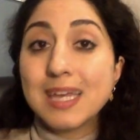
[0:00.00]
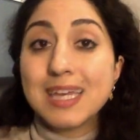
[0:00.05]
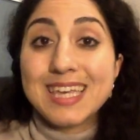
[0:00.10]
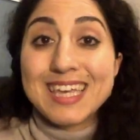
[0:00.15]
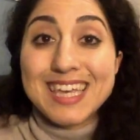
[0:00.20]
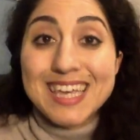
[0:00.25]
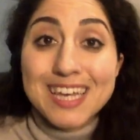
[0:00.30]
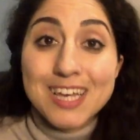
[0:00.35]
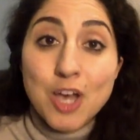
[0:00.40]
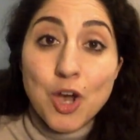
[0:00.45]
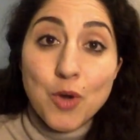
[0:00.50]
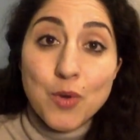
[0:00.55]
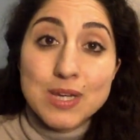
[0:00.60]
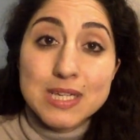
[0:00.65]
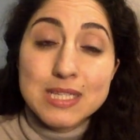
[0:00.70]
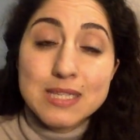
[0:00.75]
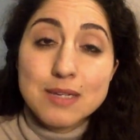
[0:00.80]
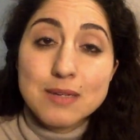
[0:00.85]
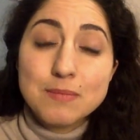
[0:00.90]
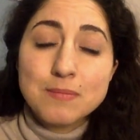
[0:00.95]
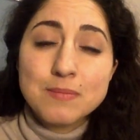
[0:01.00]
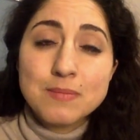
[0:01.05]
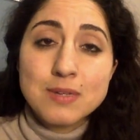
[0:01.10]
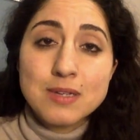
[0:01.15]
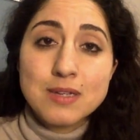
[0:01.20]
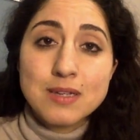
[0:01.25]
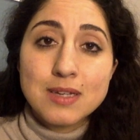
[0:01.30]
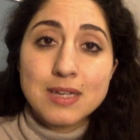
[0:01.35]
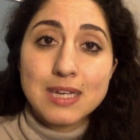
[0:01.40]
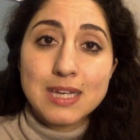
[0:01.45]
Egoism
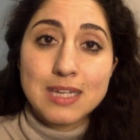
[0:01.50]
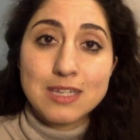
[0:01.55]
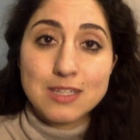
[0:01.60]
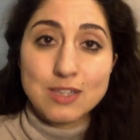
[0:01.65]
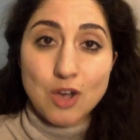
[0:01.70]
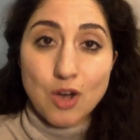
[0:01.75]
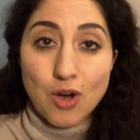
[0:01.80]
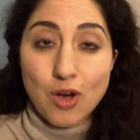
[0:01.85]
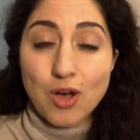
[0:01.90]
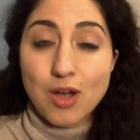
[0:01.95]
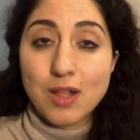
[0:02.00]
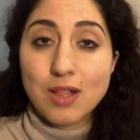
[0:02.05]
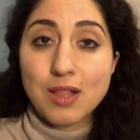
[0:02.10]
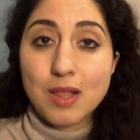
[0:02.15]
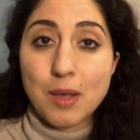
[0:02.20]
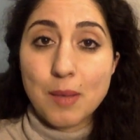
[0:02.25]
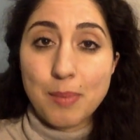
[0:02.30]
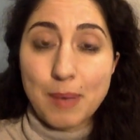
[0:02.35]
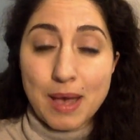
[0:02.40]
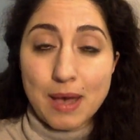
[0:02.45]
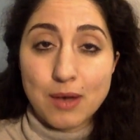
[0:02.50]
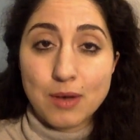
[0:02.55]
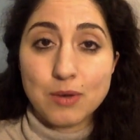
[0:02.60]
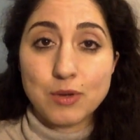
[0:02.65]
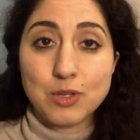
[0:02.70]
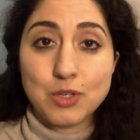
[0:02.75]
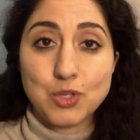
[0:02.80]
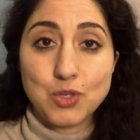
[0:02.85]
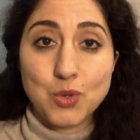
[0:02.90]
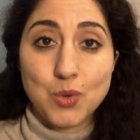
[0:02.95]
is all about
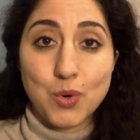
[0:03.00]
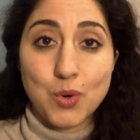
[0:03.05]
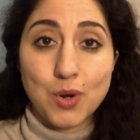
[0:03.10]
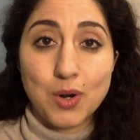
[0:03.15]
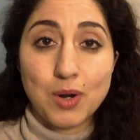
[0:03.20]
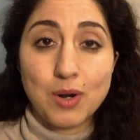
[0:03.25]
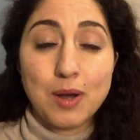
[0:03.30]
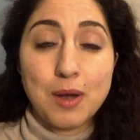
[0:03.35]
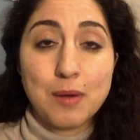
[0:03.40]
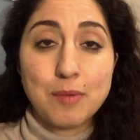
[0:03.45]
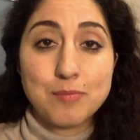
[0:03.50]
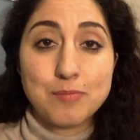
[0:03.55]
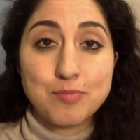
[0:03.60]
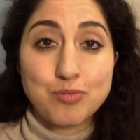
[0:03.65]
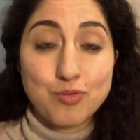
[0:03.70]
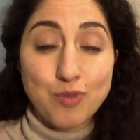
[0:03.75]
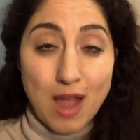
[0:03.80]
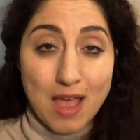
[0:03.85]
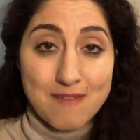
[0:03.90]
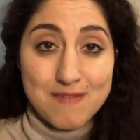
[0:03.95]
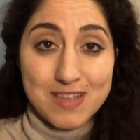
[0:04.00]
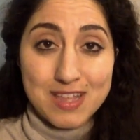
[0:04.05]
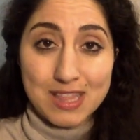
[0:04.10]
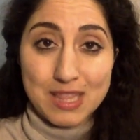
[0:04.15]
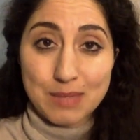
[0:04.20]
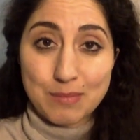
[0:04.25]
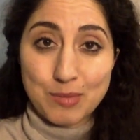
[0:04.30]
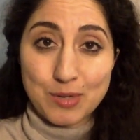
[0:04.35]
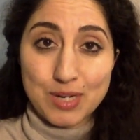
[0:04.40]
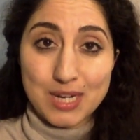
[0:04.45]
your private
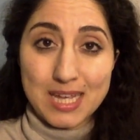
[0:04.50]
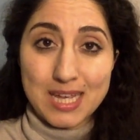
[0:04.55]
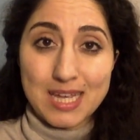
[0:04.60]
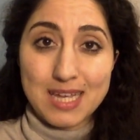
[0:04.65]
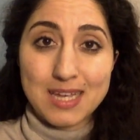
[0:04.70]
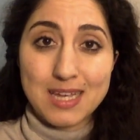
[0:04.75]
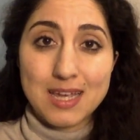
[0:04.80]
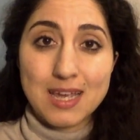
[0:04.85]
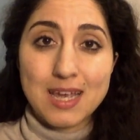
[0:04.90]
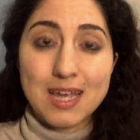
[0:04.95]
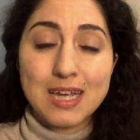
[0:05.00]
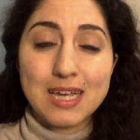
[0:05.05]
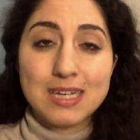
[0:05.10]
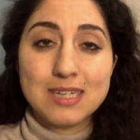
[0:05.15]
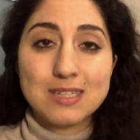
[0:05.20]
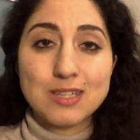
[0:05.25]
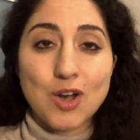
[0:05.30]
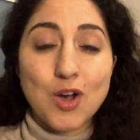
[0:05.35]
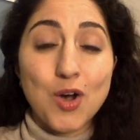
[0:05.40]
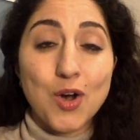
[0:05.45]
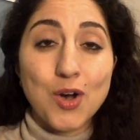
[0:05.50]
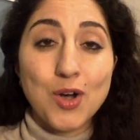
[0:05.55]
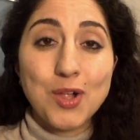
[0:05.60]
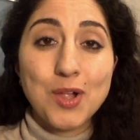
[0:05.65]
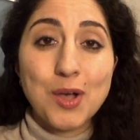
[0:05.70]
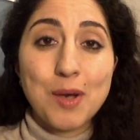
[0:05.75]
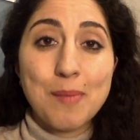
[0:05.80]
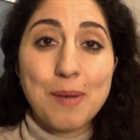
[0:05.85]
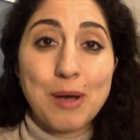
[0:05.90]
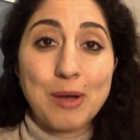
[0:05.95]
liberty. It's all
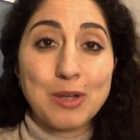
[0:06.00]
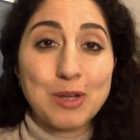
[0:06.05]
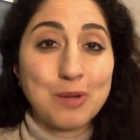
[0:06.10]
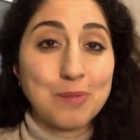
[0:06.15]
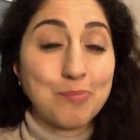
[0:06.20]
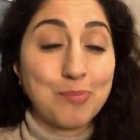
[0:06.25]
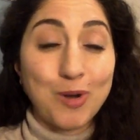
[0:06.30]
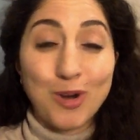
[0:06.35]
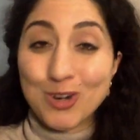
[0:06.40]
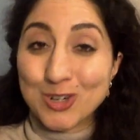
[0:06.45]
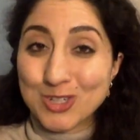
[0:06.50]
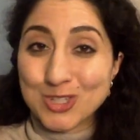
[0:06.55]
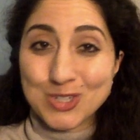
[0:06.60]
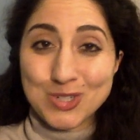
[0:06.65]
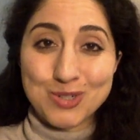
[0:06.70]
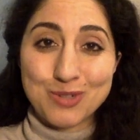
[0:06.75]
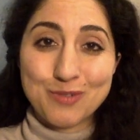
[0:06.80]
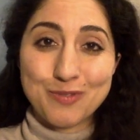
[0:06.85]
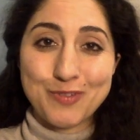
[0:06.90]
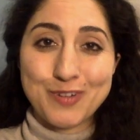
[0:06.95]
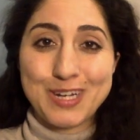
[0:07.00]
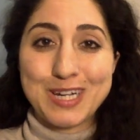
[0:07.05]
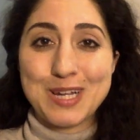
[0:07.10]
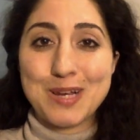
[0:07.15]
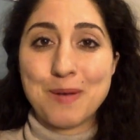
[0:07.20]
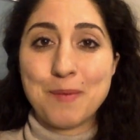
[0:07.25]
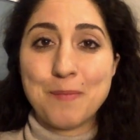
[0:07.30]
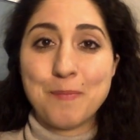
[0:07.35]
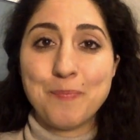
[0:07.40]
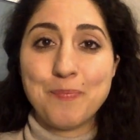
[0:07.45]
about your personal
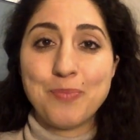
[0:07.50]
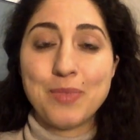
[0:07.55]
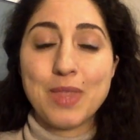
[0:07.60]
freedom.